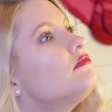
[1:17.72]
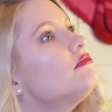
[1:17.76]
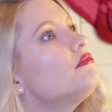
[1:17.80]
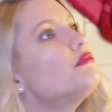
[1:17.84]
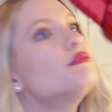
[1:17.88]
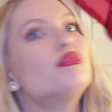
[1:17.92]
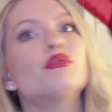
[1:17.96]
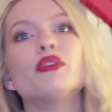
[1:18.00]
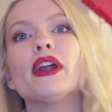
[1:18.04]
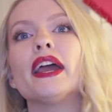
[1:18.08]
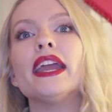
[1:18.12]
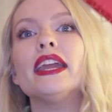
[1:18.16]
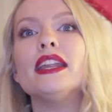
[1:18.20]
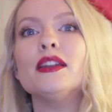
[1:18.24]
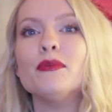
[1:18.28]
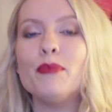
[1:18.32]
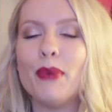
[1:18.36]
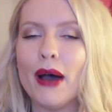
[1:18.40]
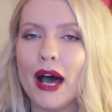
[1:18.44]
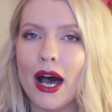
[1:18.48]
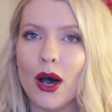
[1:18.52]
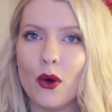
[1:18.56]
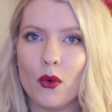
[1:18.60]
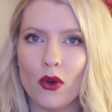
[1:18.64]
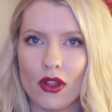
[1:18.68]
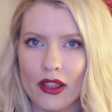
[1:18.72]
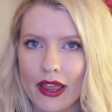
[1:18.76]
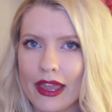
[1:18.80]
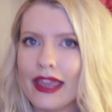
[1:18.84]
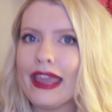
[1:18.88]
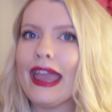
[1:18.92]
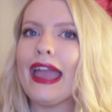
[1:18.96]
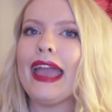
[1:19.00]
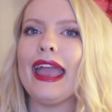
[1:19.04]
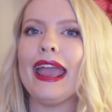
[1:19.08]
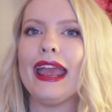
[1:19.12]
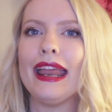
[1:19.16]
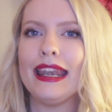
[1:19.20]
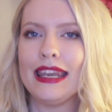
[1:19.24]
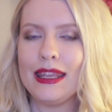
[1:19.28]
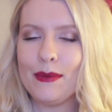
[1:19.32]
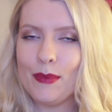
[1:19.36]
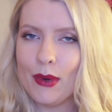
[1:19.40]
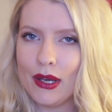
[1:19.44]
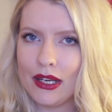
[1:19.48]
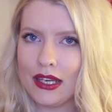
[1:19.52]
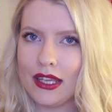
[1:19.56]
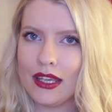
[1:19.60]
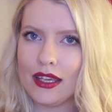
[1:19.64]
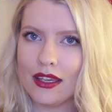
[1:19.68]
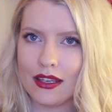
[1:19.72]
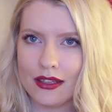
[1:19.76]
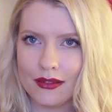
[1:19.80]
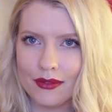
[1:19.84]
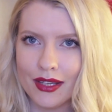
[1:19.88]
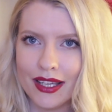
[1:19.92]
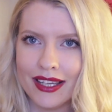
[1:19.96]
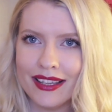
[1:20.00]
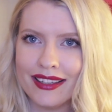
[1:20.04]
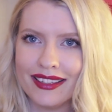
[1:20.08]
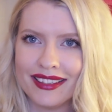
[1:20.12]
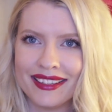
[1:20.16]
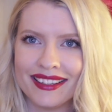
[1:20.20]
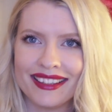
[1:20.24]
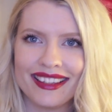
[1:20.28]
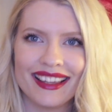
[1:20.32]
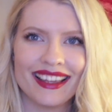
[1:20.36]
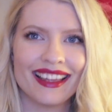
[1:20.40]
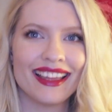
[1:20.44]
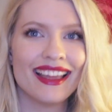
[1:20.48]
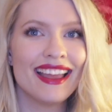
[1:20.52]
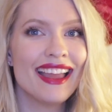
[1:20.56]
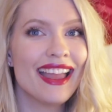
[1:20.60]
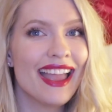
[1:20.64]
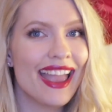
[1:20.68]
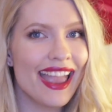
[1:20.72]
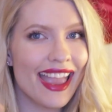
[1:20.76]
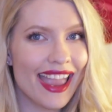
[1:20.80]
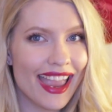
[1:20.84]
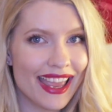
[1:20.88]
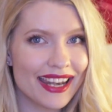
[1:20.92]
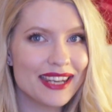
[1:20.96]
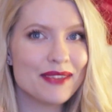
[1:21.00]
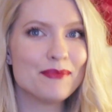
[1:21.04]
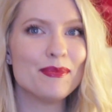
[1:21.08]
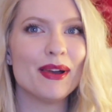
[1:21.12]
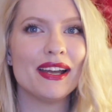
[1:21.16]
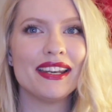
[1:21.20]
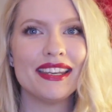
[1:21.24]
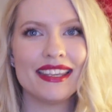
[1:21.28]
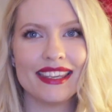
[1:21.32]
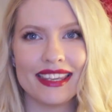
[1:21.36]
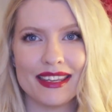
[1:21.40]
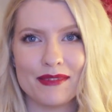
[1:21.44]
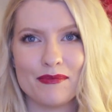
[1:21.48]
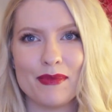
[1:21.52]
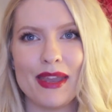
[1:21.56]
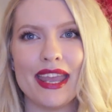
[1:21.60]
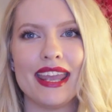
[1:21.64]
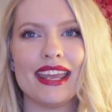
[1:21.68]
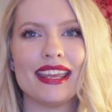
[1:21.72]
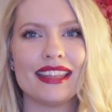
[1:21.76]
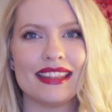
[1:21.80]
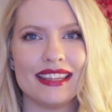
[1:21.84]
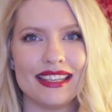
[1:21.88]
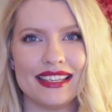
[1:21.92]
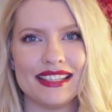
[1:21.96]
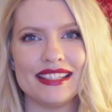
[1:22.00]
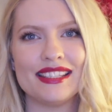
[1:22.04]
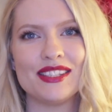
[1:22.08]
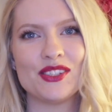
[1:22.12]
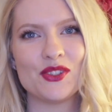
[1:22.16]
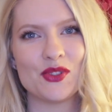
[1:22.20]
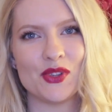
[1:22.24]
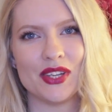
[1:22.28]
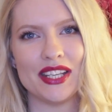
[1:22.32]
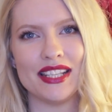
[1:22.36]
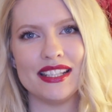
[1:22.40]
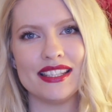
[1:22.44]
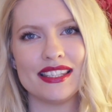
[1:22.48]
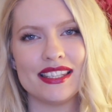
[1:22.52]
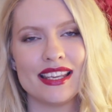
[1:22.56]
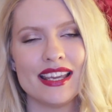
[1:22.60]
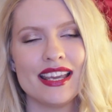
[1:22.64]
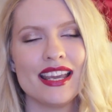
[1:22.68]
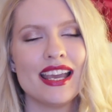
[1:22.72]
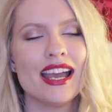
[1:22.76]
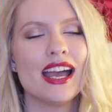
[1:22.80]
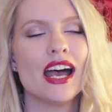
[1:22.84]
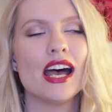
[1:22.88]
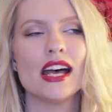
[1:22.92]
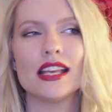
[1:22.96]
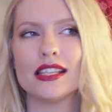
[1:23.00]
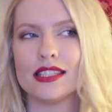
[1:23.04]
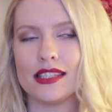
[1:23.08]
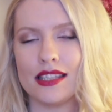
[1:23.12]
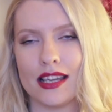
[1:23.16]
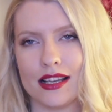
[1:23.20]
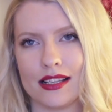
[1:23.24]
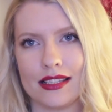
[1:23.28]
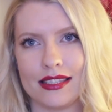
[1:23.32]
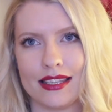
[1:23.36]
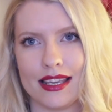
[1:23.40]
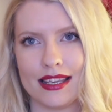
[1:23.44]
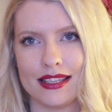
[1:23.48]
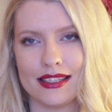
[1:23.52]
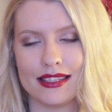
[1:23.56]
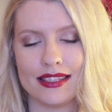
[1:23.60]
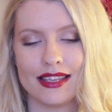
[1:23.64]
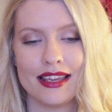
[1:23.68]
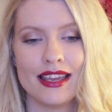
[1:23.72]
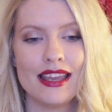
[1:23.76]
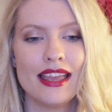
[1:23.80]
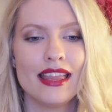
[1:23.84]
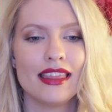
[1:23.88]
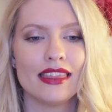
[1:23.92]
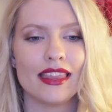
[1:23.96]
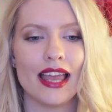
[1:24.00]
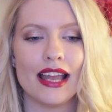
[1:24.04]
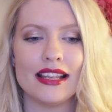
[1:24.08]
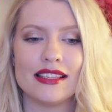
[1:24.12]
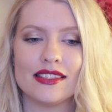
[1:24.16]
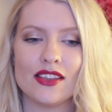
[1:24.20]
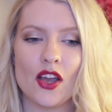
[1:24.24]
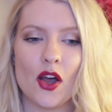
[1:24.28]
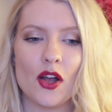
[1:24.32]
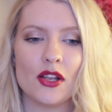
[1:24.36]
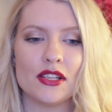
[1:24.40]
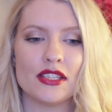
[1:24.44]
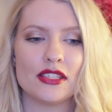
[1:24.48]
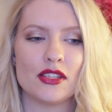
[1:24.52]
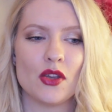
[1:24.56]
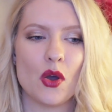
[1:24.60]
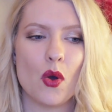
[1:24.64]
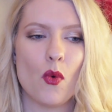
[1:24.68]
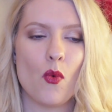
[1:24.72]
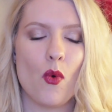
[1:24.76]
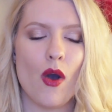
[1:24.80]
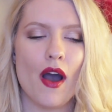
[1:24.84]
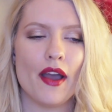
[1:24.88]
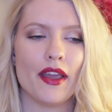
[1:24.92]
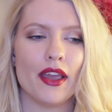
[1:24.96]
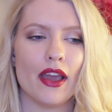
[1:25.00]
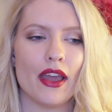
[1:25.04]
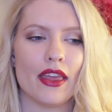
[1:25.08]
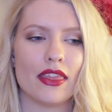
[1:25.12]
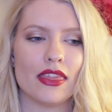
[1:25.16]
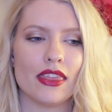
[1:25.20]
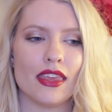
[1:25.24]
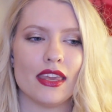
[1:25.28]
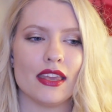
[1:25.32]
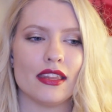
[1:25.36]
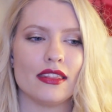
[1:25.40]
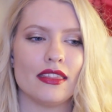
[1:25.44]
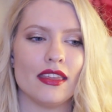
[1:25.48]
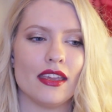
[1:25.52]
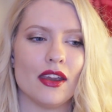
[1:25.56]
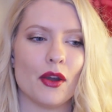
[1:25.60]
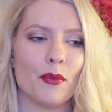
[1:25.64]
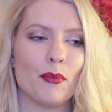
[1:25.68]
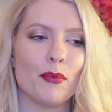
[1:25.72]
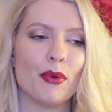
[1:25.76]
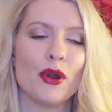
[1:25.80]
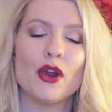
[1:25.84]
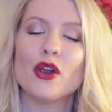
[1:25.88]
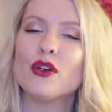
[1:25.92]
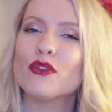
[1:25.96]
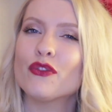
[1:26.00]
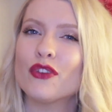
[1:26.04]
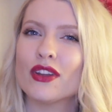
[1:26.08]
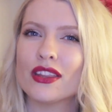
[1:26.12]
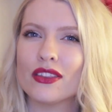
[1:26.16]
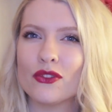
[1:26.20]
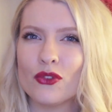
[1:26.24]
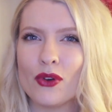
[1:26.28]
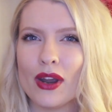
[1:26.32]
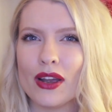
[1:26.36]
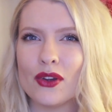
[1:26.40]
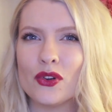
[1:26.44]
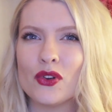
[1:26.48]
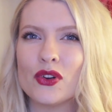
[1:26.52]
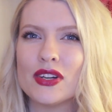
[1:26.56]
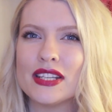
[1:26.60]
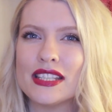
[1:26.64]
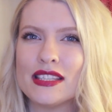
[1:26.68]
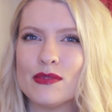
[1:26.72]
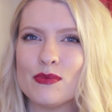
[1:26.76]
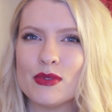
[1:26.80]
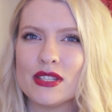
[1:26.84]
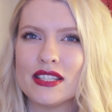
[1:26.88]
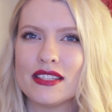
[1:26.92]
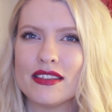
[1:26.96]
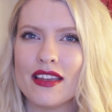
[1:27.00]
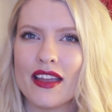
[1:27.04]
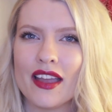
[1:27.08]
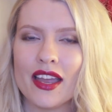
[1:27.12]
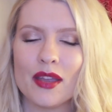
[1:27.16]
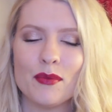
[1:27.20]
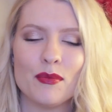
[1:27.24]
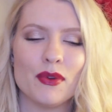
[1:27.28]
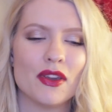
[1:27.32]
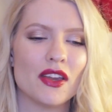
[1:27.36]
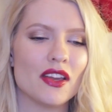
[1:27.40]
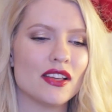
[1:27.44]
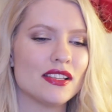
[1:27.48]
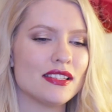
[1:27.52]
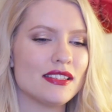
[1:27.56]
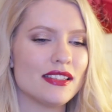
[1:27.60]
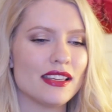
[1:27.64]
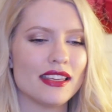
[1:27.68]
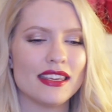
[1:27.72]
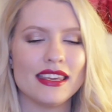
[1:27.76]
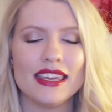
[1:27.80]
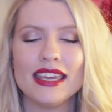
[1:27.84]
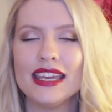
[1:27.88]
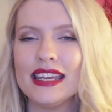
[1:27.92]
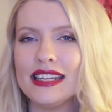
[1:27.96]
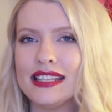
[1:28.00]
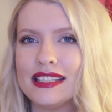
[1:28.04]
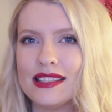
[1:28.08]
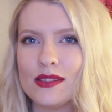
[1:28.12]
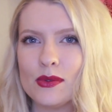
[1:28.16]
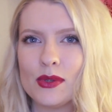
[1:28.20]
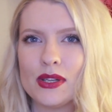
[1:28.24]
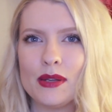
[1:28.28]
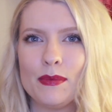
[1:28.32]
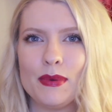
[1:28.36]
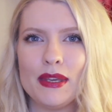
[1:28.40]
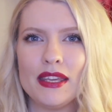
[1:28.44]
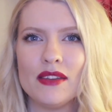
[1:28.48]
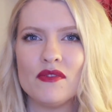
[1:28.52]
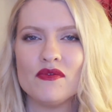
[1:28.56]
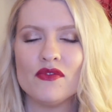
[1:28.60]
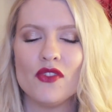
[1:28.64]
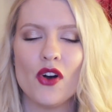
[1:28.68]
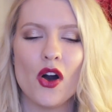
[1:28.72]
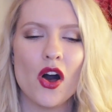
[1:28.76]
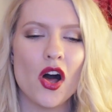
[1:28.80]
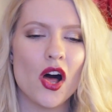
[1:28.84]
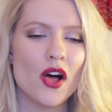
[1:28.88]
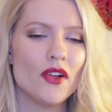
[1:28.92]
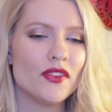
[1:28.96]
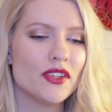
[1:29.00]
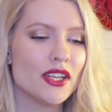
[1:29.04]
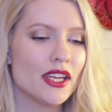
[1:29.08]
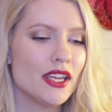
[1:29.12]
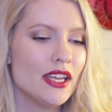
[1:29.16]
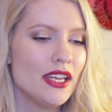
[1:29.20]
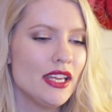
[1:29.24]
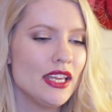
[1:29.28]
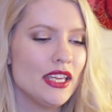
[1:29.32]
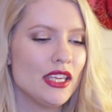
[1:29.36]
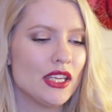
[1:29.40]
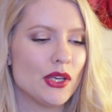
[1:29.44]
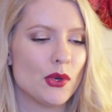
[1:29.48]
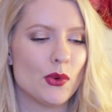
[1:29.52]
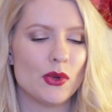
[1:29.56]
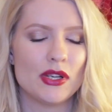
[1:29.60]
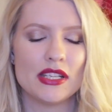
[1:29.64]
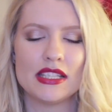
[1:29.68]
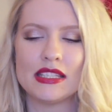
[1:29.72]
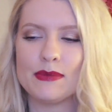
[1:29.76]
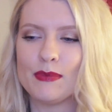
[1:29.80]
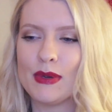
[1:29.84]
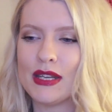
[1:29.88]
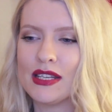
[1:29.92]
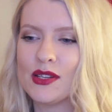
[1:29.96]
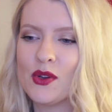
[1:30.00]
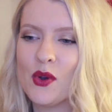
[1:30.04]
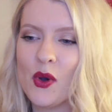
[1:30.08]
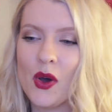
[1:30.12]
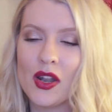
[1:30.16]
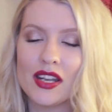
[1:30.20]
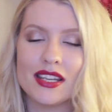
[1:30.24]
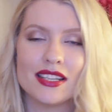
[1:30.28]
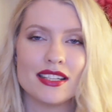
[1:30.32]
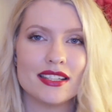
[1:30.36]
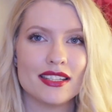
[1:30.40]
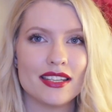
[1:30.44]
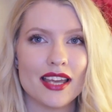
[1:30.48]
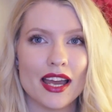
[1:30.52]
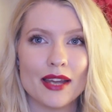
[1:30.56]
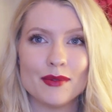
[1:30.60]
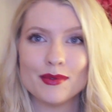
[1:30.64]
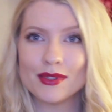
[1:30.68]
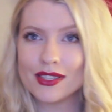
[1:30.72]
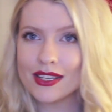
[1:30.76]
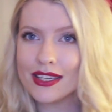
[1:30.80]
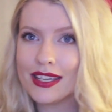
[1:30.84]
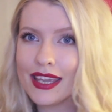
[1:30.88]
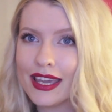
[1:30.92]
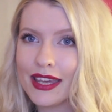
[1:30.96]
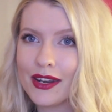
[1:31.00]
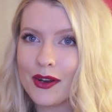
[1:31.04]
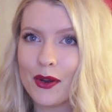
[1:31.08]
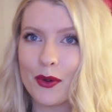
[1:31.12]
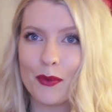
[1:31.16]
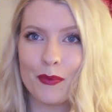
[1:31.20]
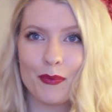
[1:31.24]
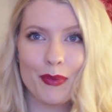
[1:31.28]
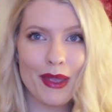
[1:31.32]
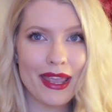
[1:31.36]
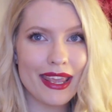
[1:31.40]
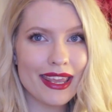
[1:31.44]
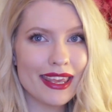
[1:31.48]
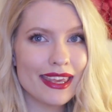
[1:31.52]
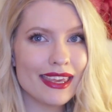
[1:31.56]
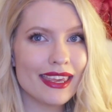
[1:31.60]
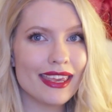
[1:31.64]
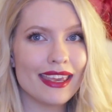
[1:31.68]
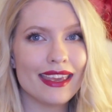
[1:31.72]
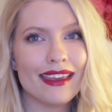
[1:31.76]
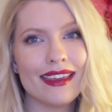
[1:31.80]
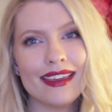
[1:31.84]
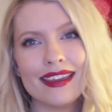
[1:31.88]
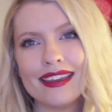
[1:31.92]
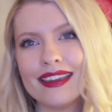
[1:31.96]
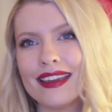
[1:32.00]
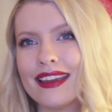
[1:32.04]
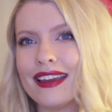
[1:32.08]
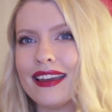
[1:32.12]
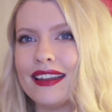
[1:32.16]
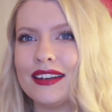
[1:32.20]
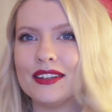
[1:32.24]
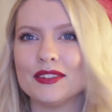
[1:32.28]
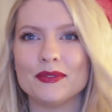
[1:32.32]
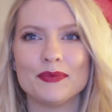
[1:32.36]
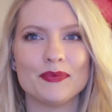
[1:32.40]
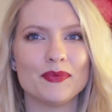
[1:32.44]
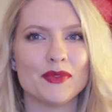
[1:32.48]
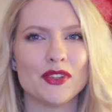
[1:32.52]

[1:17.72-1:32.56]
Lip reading: brain power. Like anybody can anybody can make these treats a success. That's also why I think they are perfect around Christmas time, because the kids want to be involved. You want to spend quality time together baking and